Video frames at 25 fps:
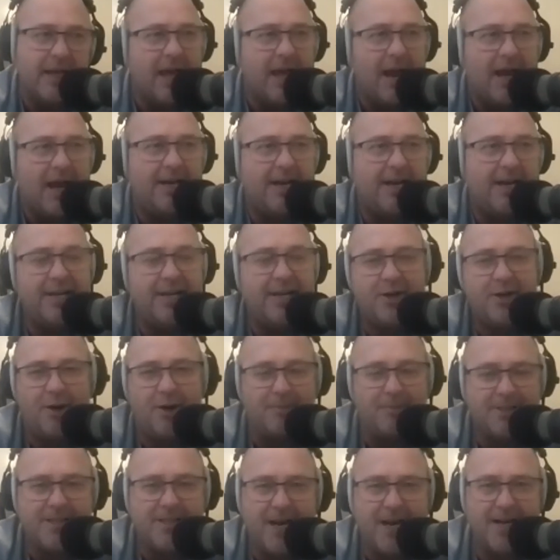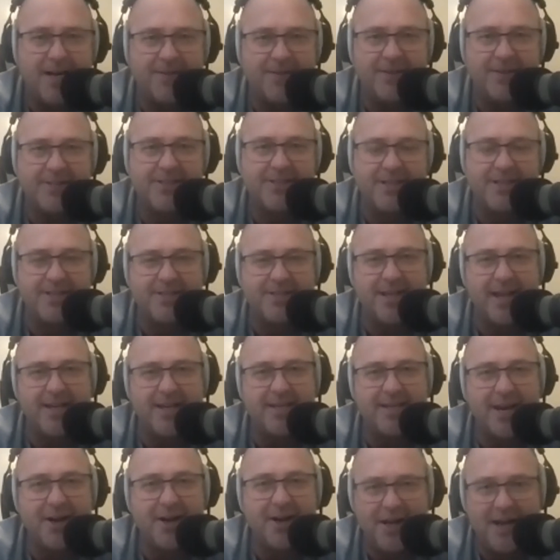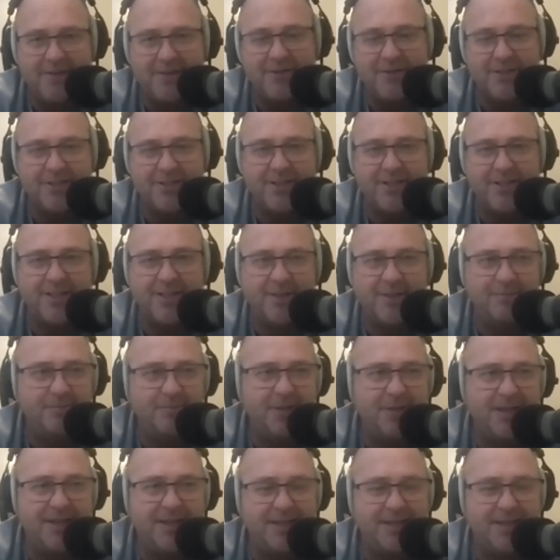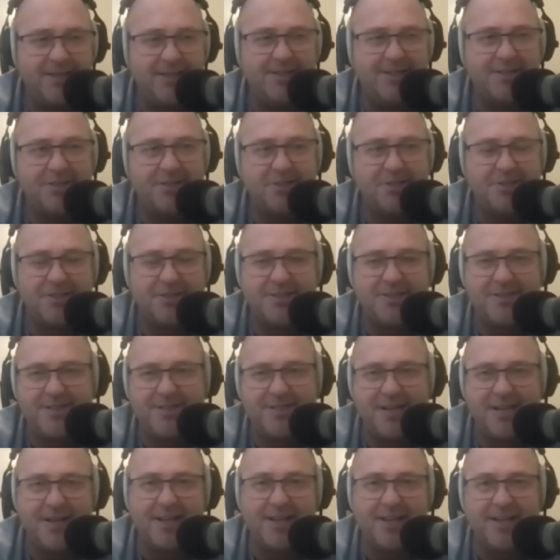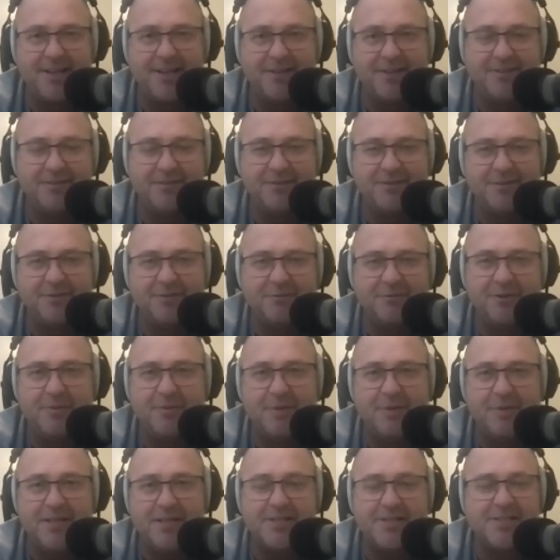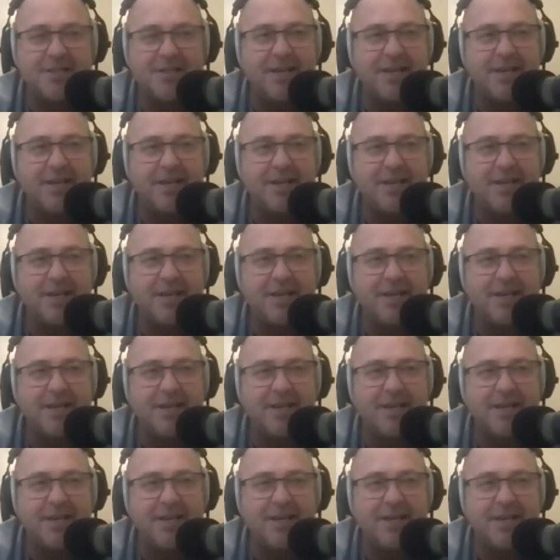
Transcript: And any commentator that says they don't have a team is telling fibbies.